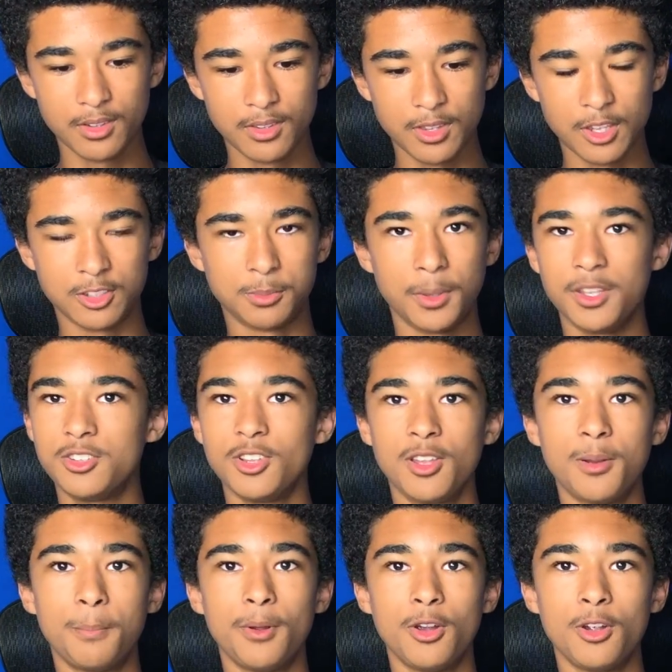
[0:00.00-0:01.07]
it's based on a
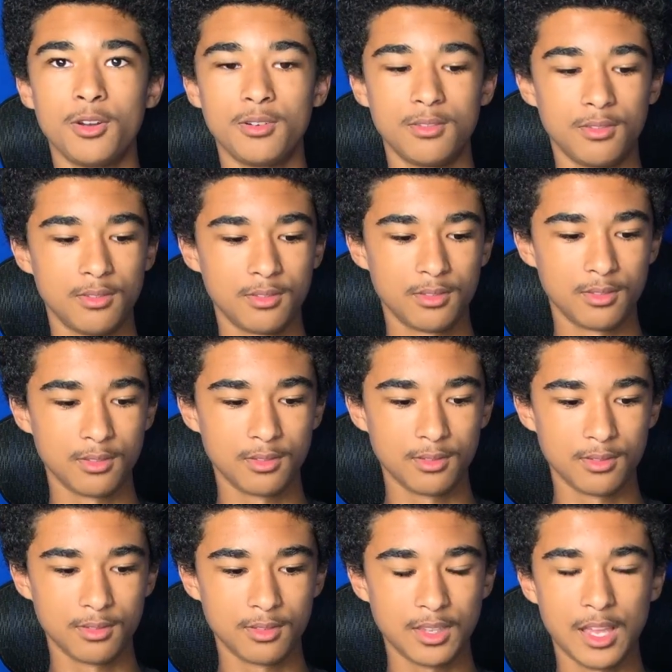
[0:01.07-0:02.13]
bird
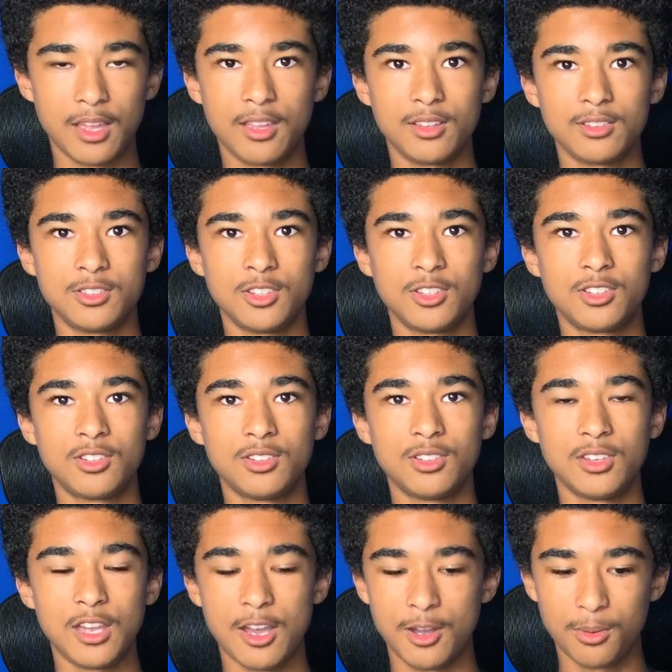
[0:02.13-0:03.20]
that exists
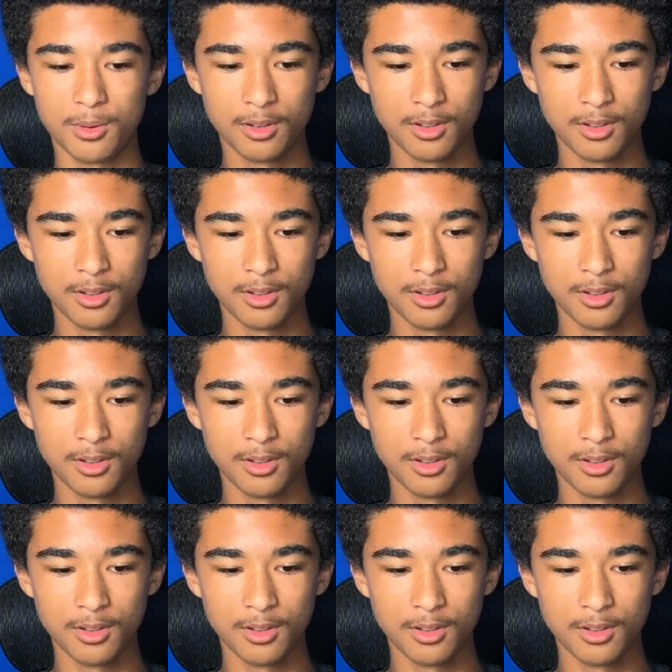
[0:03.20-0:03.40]
now.